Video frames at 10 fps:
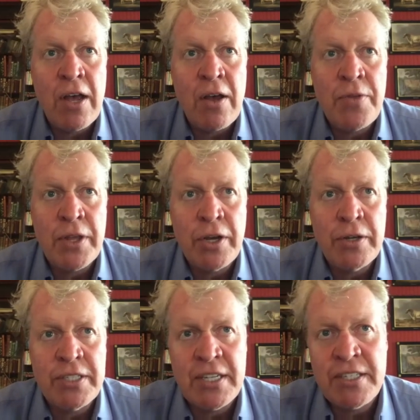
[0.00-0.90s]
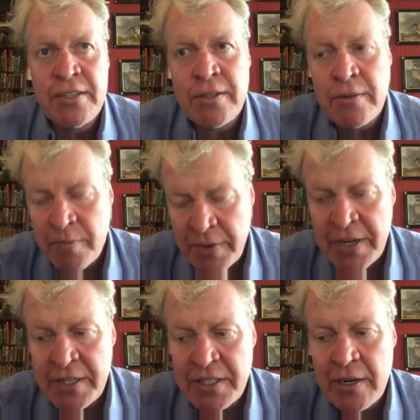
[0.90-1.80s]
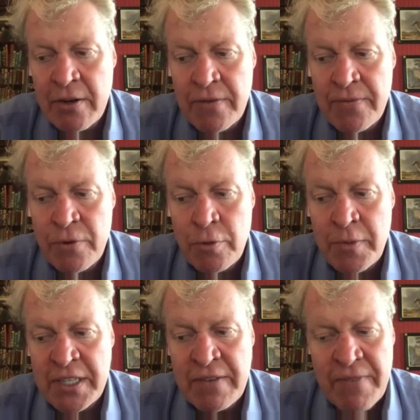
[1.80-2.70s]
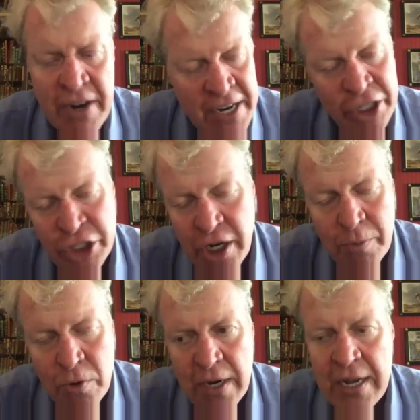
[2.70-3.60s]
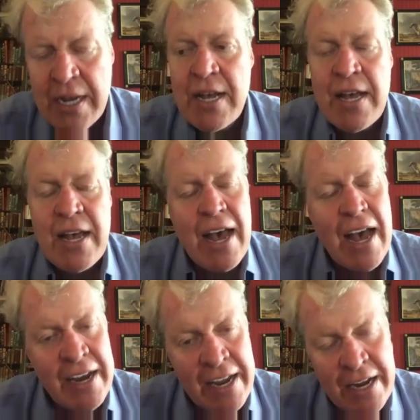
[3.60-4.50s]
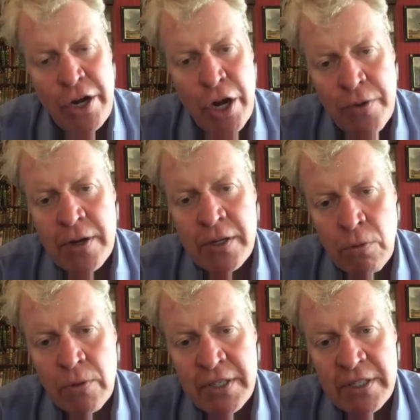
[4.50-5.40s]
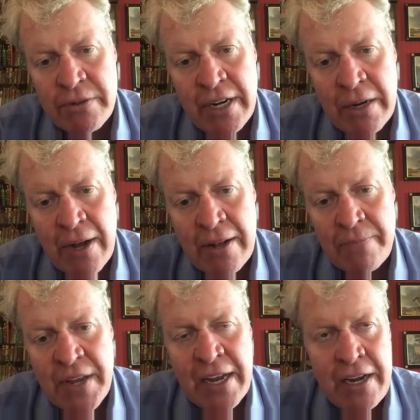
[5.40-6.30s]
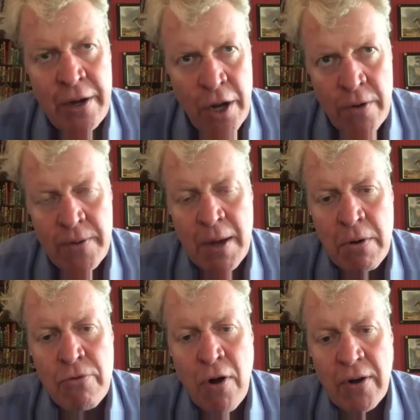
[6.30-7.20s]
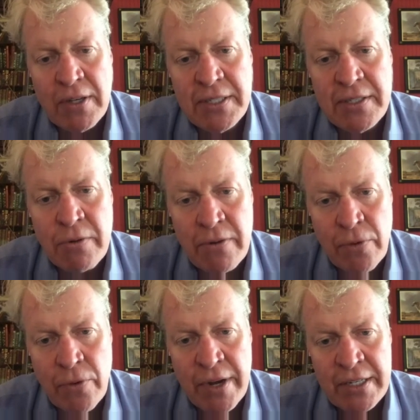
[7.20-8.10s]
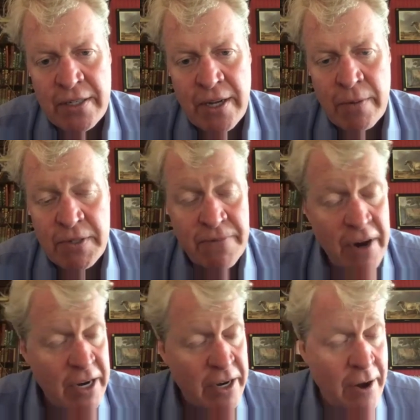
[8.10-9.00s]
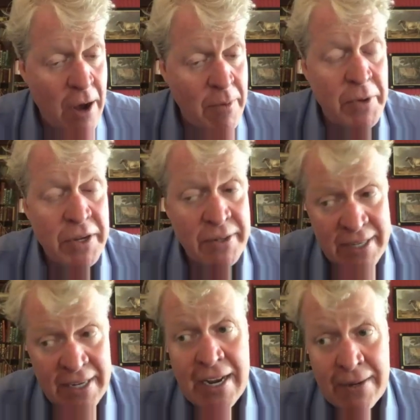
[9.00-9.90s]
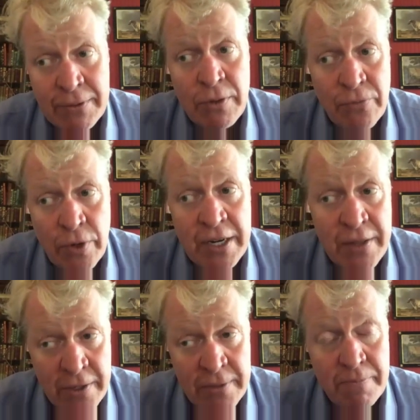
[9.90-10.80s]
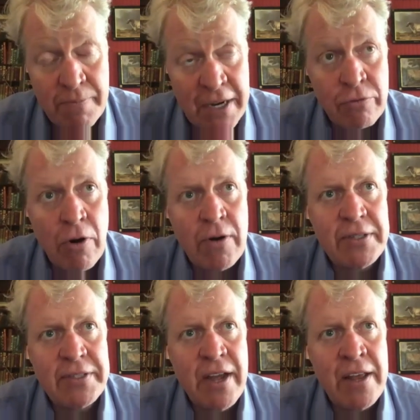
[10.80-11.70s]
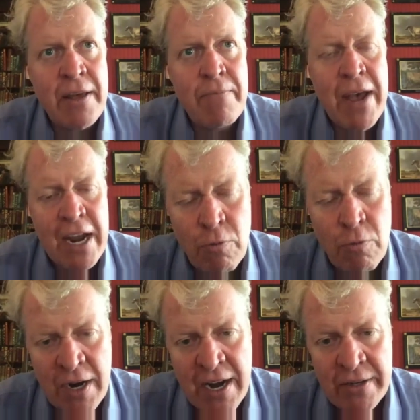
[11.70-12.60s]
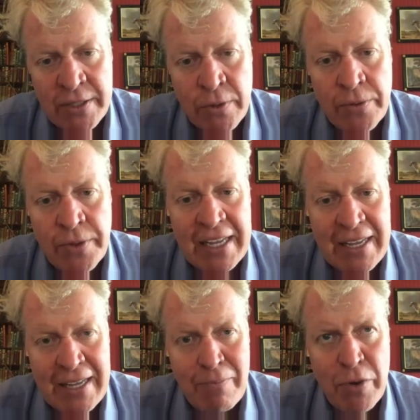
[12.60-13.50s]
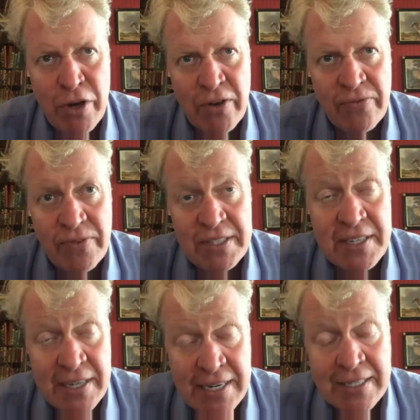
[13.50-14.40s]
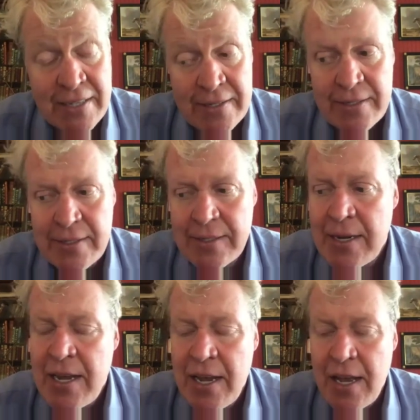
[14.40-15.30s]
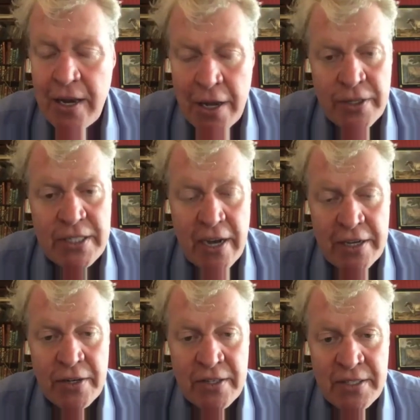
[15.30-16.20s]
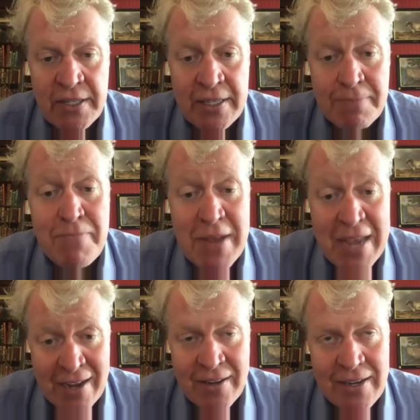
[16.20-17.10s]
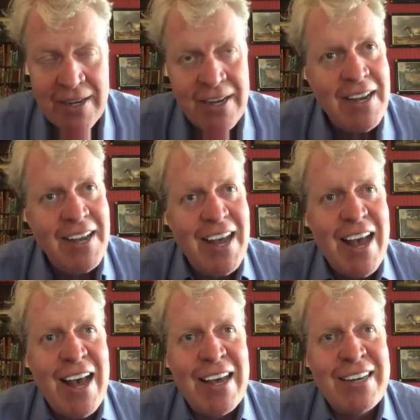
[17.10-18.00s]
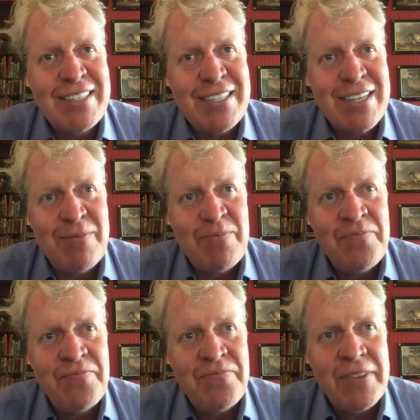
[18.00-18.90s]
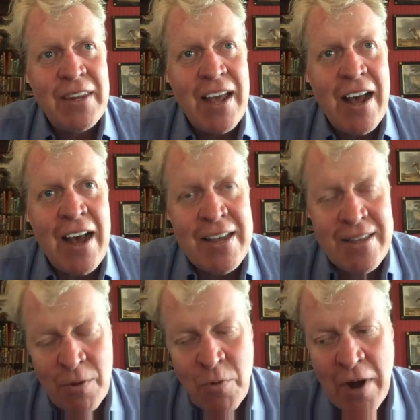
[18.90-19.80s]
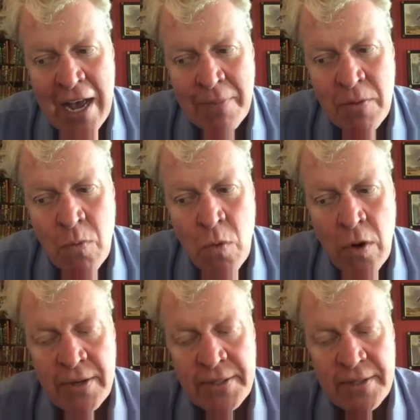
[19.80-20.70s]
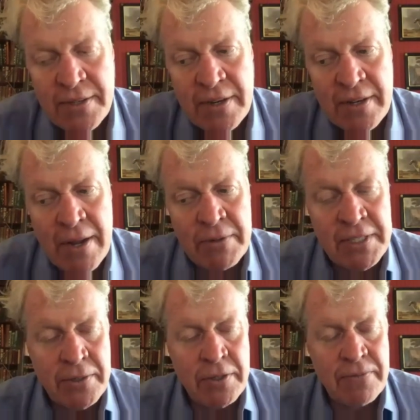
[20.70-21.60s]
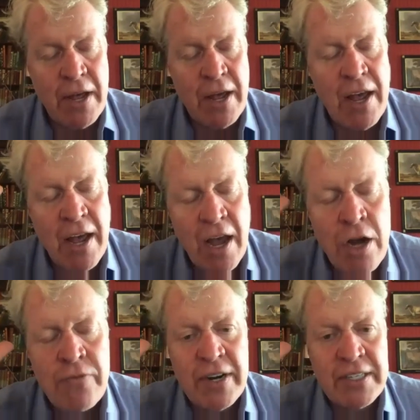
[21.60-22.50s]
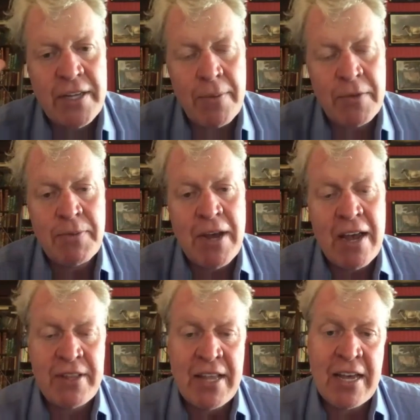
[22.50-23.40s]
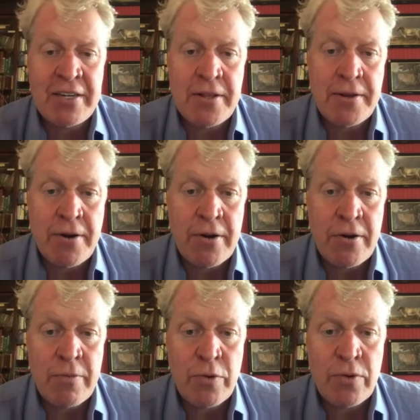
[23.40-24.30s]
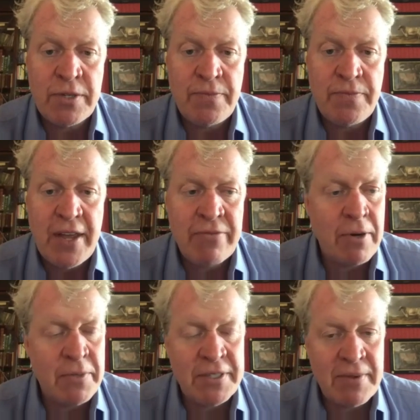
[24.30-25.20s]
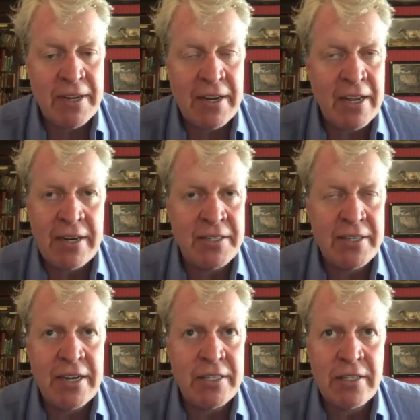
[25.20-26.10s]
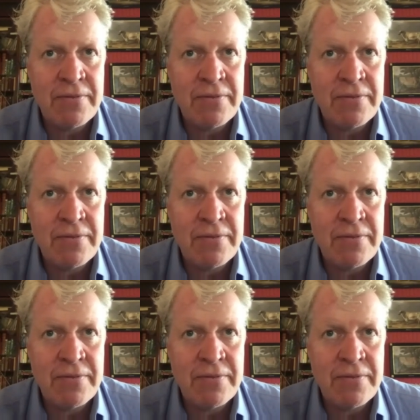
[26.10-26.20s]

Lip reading: the Cotentin Peninsula of Normandy, very near Cherbourg. And he knew those waters really well. He knew there were rocks to avoid. It was a very good harbour, but you did have to avoid those big rocks. And the main there is called the Quai Boeuf. It still exists. At low tide, you can see it's big. And I think what happened was there was a sort of overexcitement about having the heir to the throne on board. Everyone was in a state of